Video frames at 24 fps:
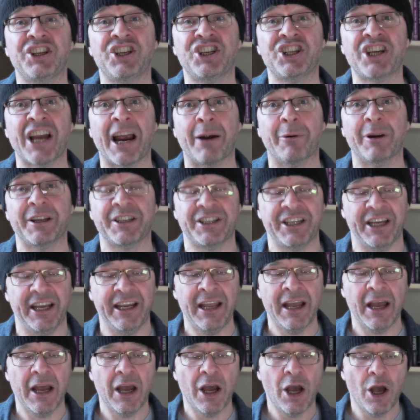
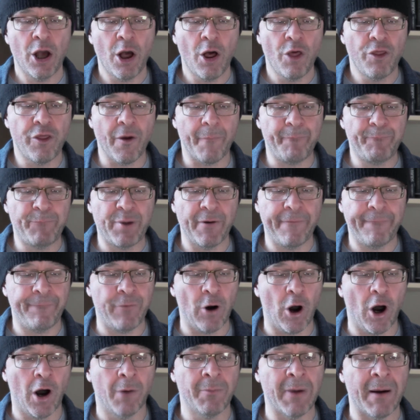charity that
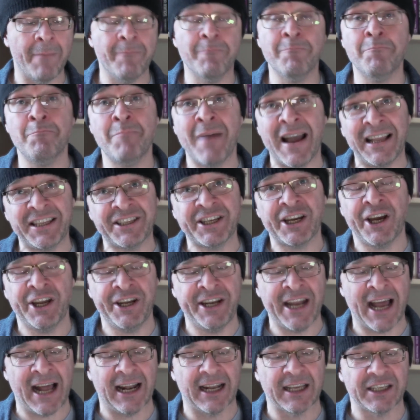perform
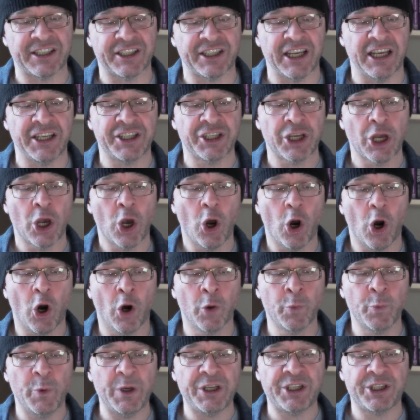meta-analysis
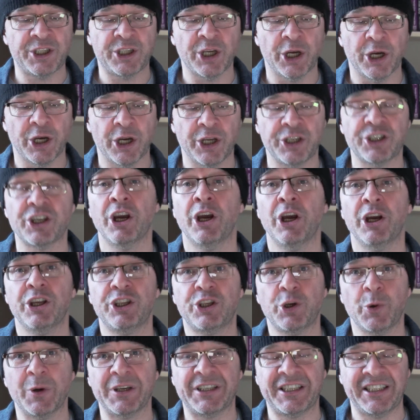on research
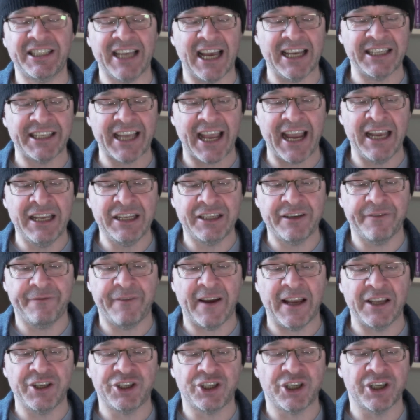to assess
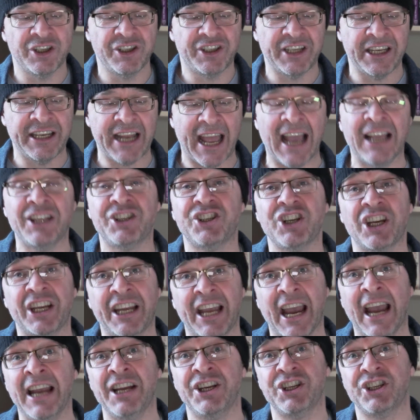interventions in
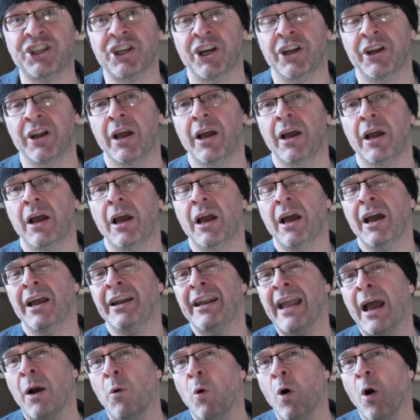education.
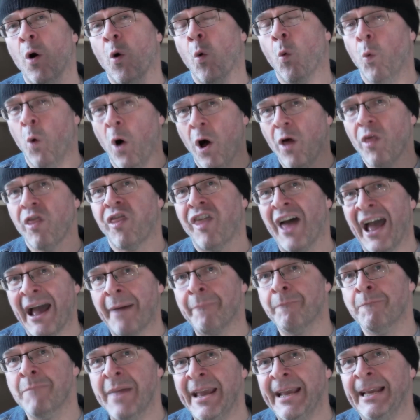Now, what
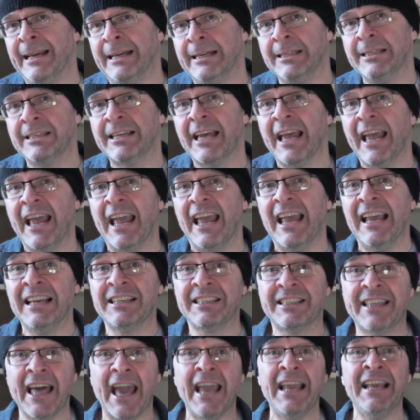that means
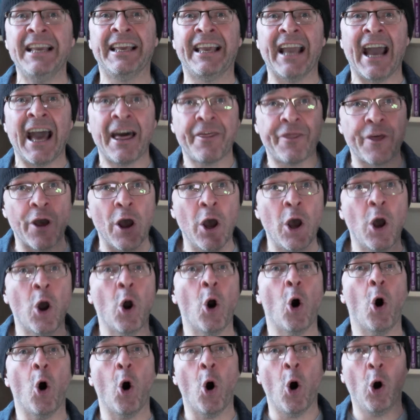is they gather
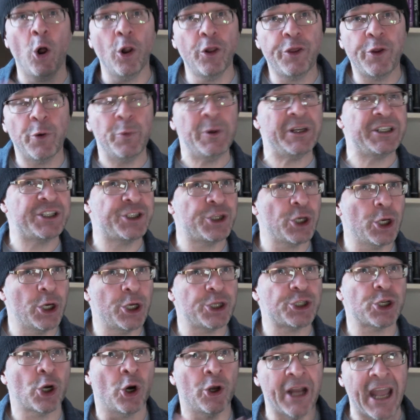all the
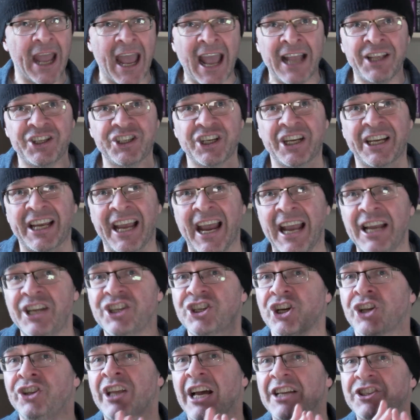research on
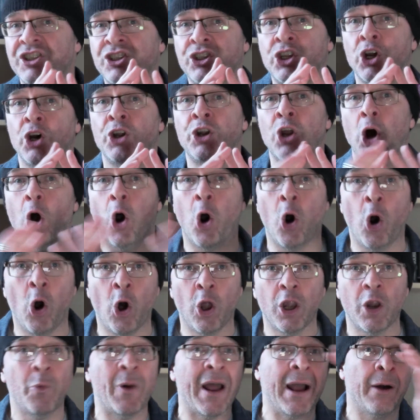education that's done
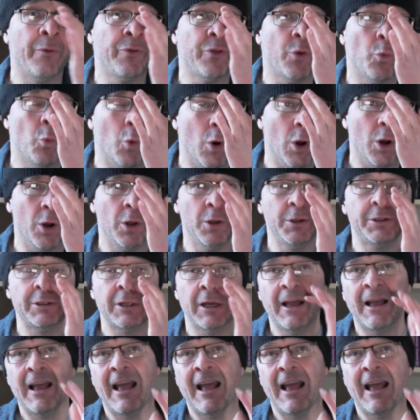all around the world,